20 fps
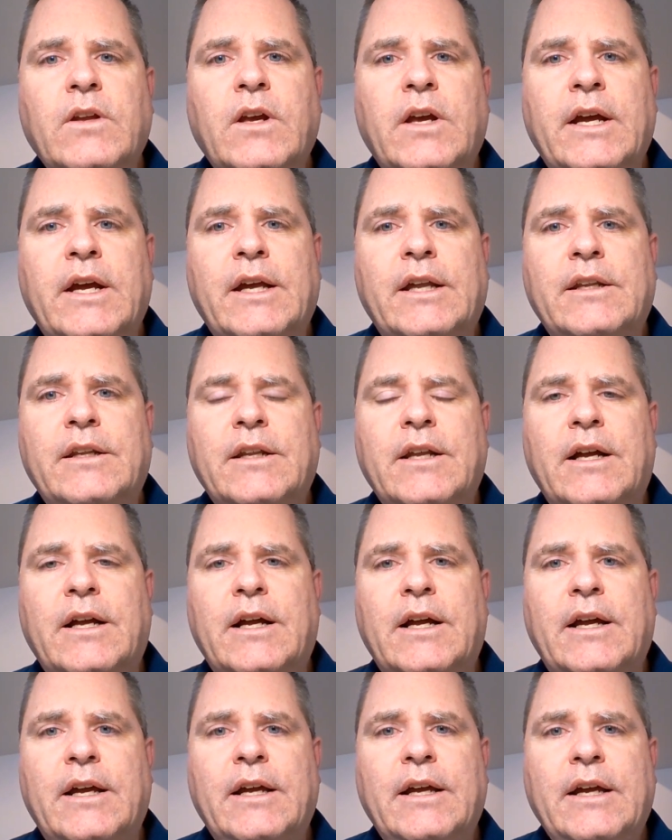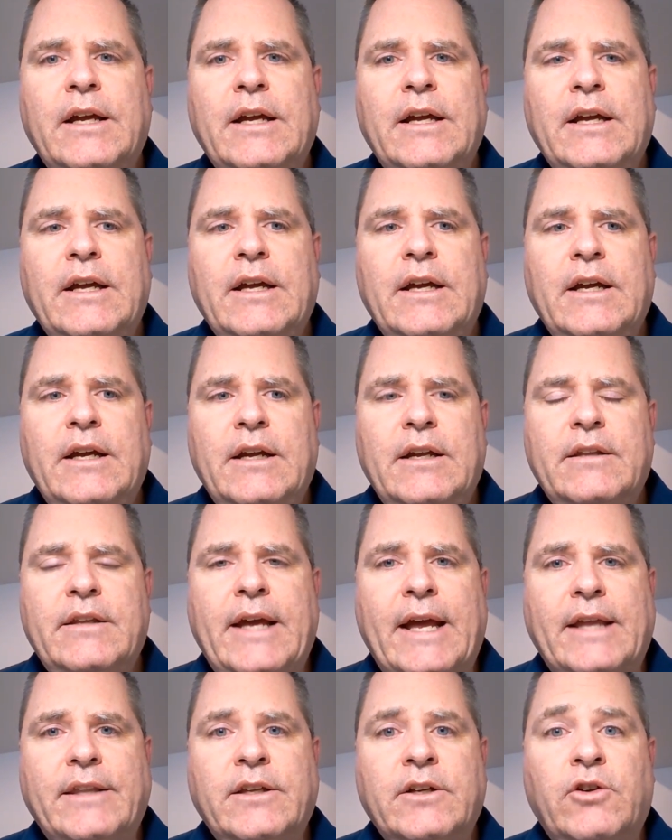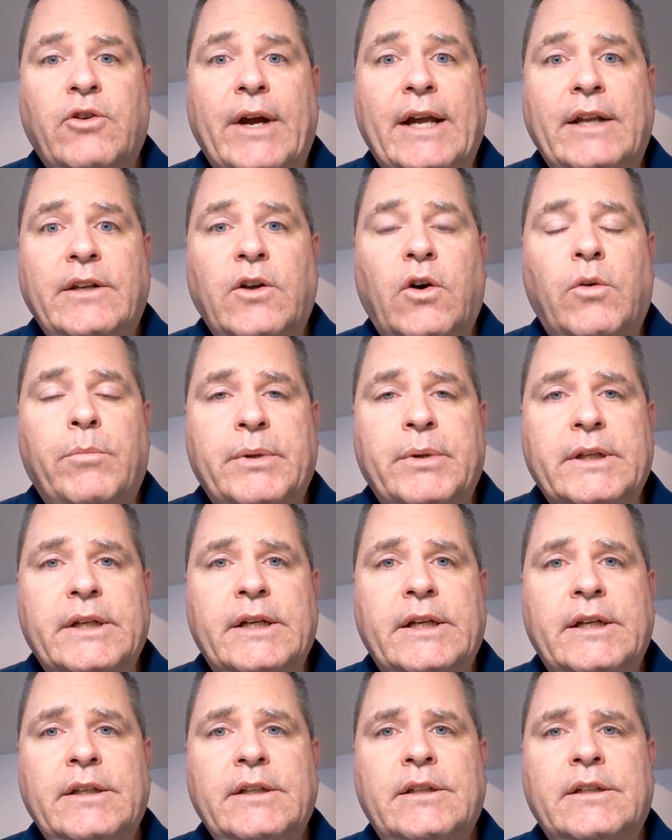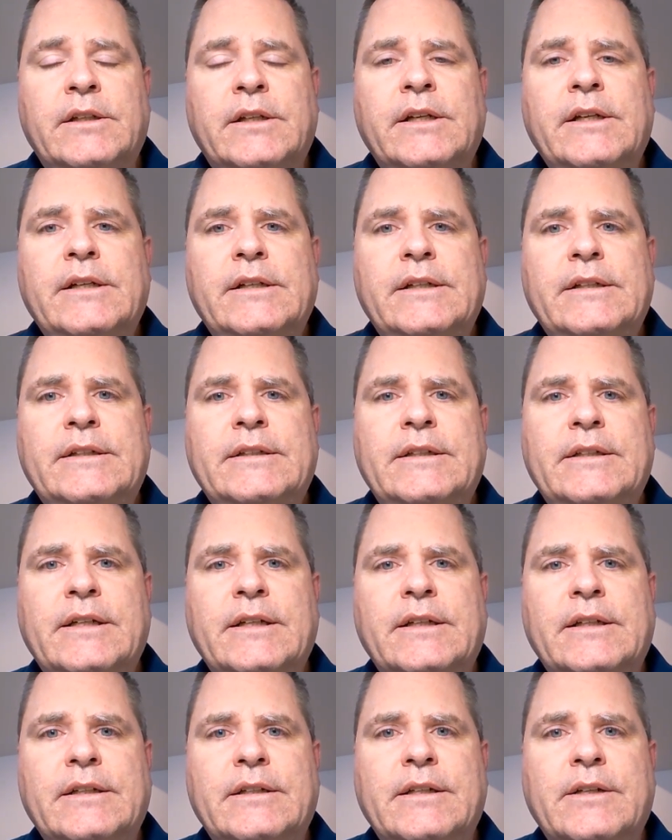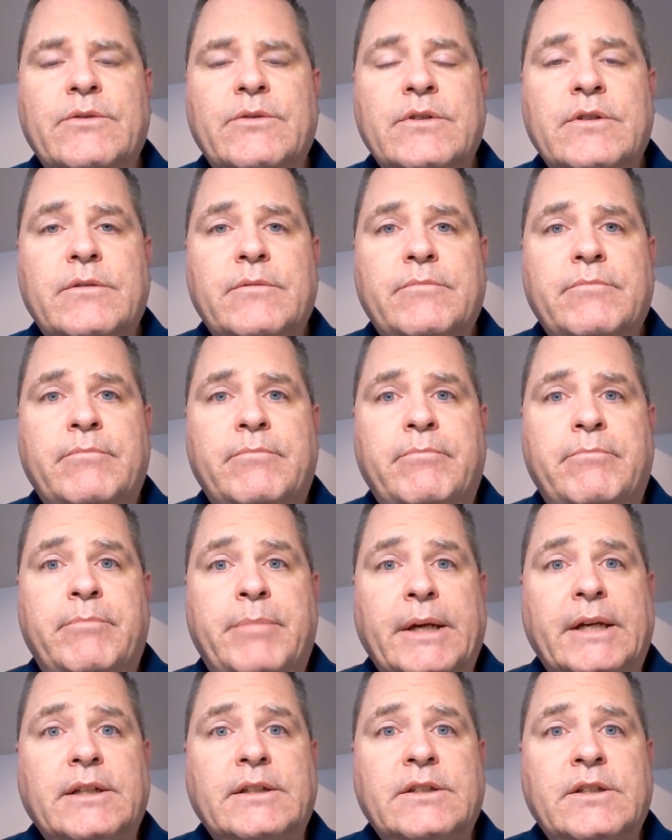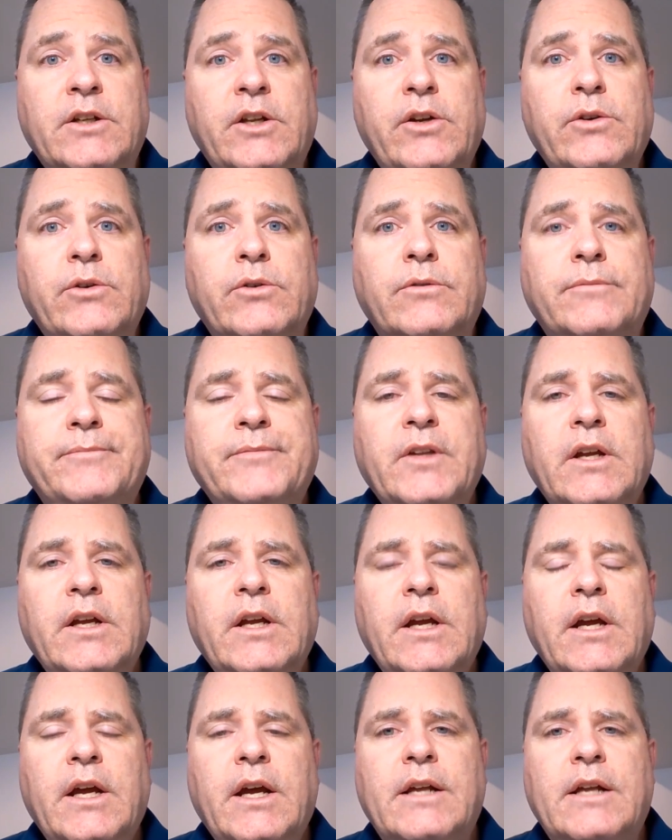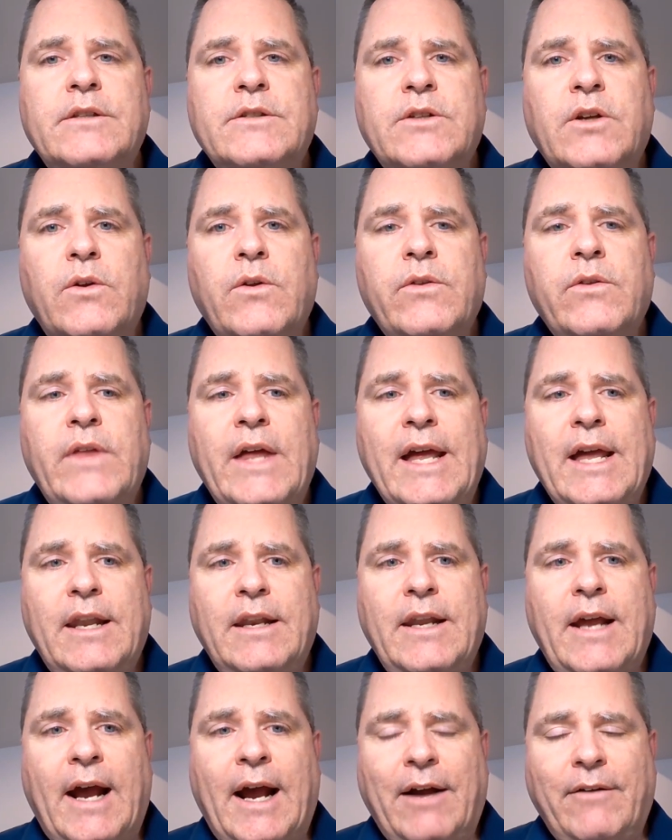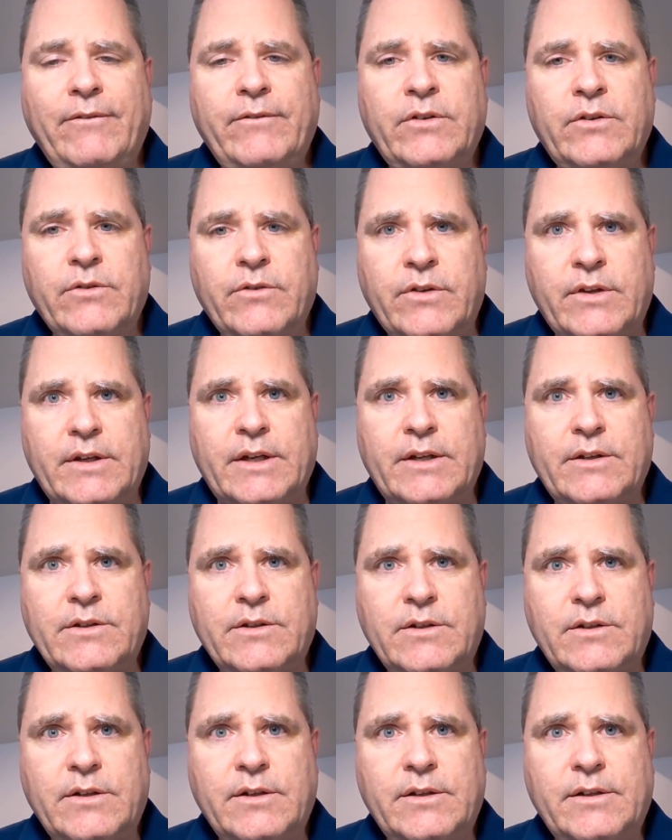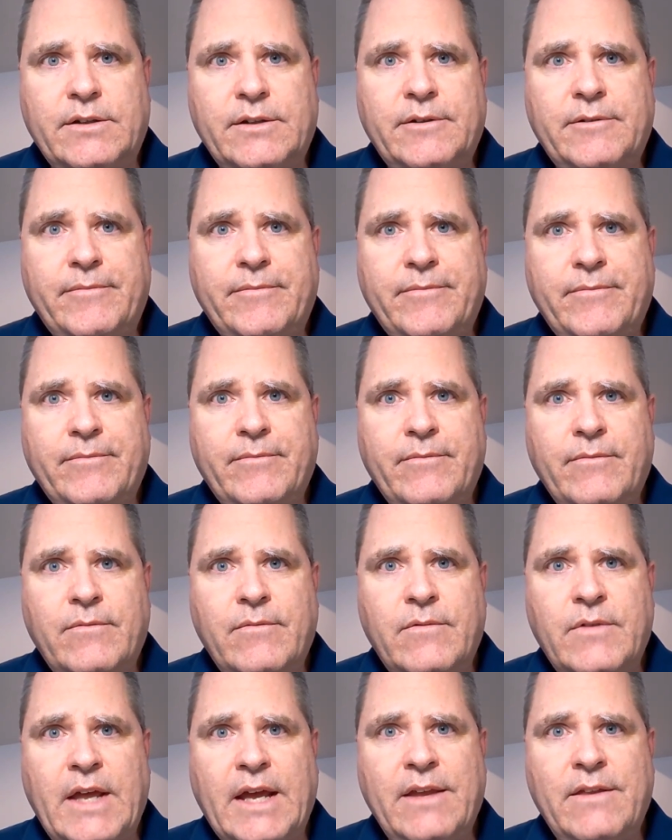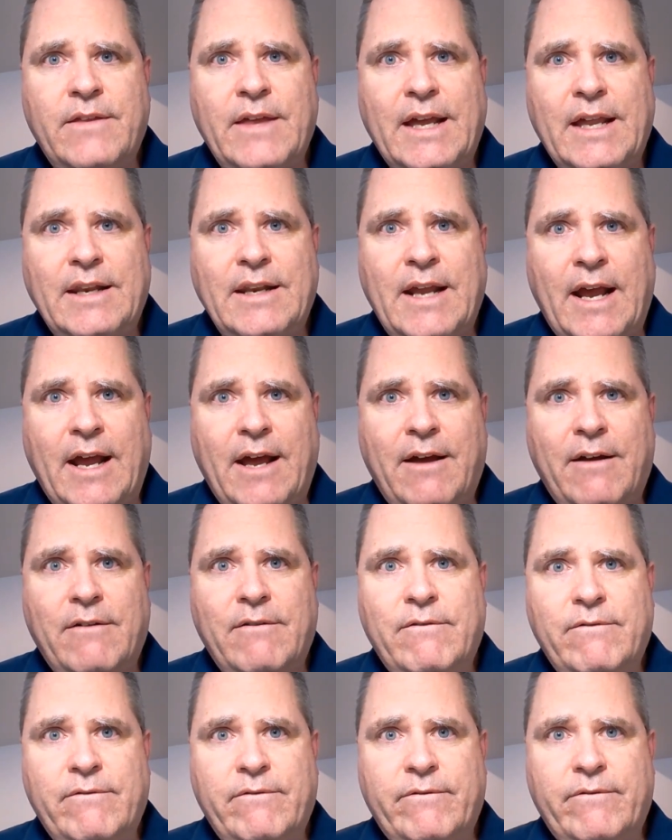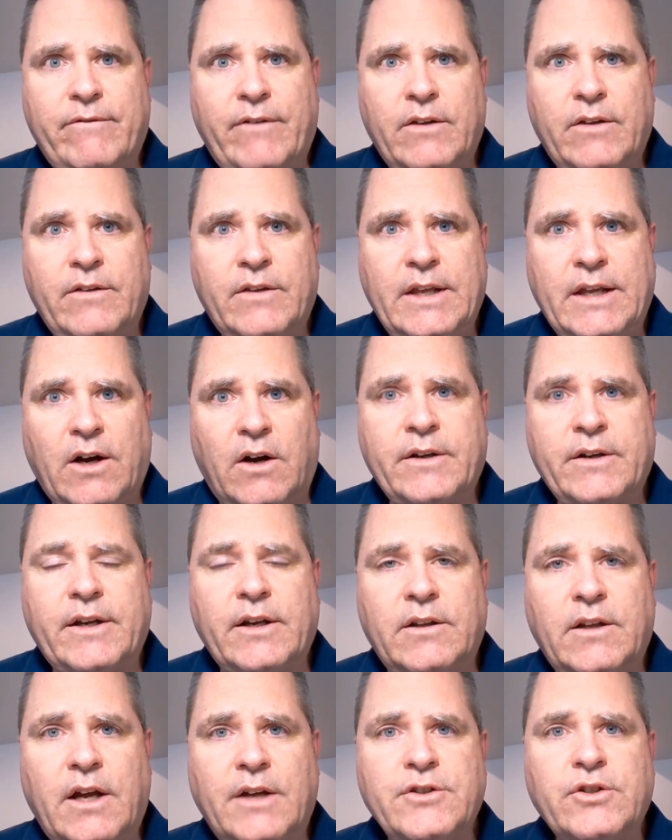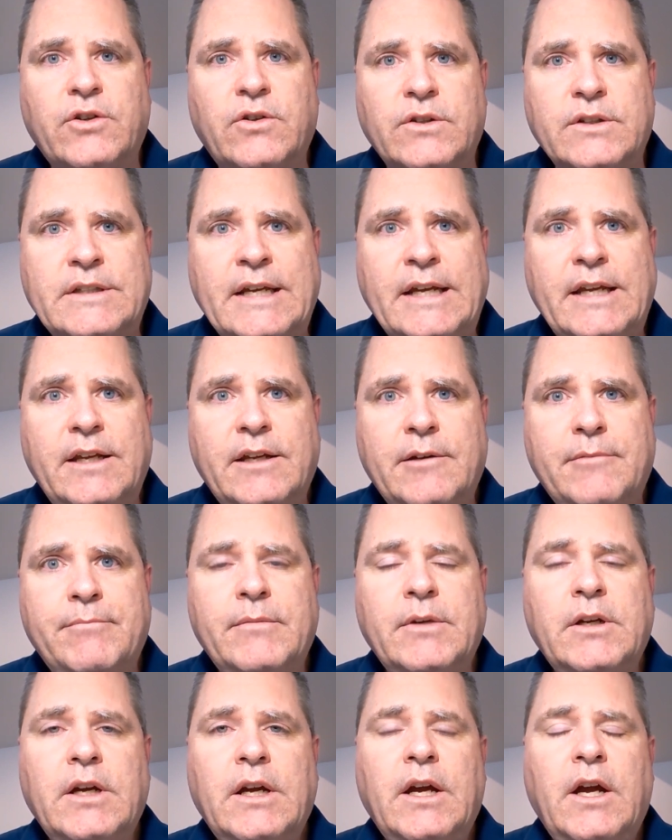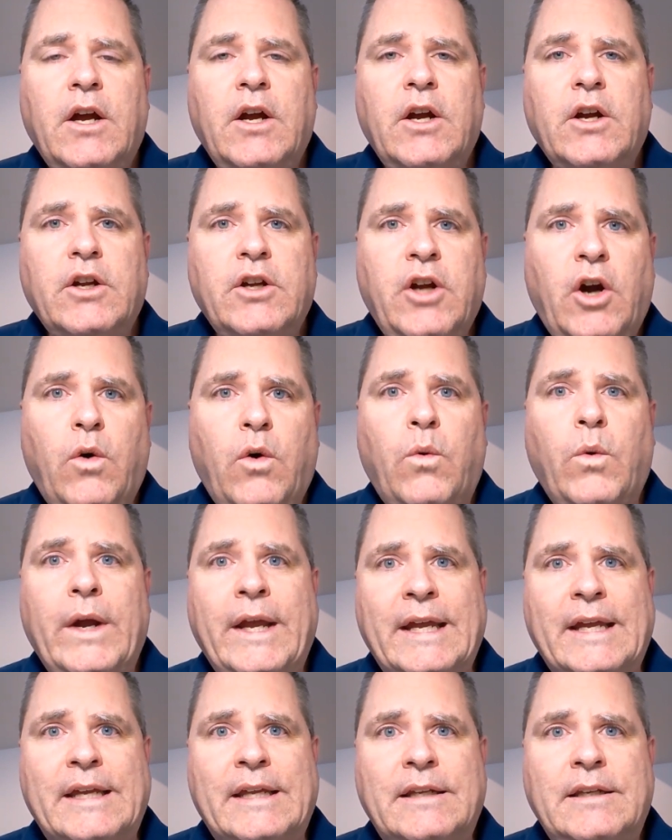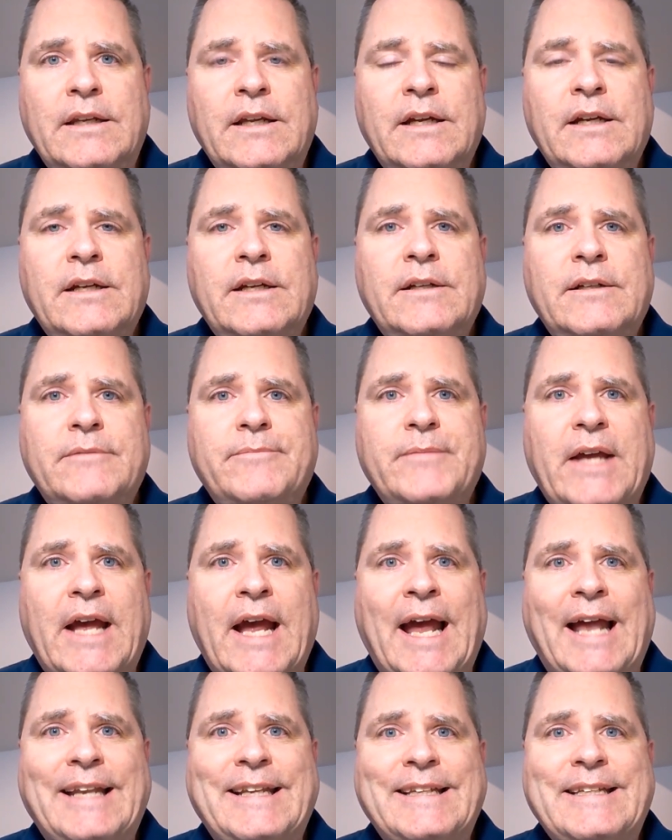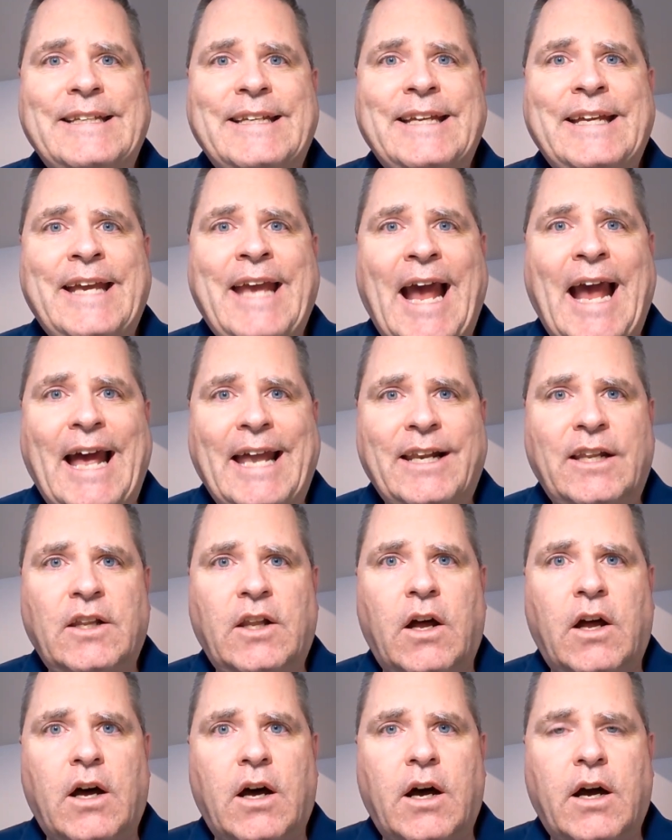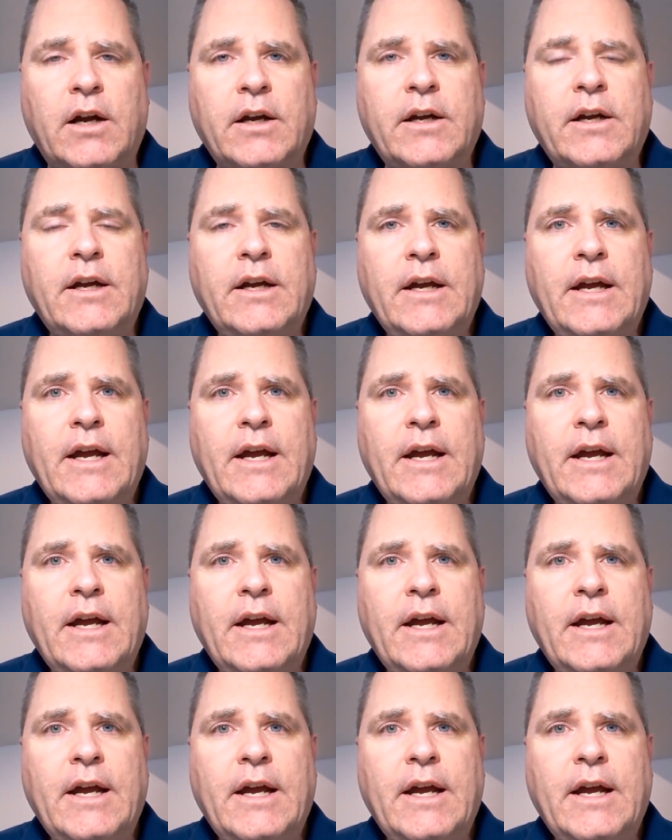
and uh, they had the grand opening and and it was a big to do. And so then after this, they then have the archaeological team go in and catalog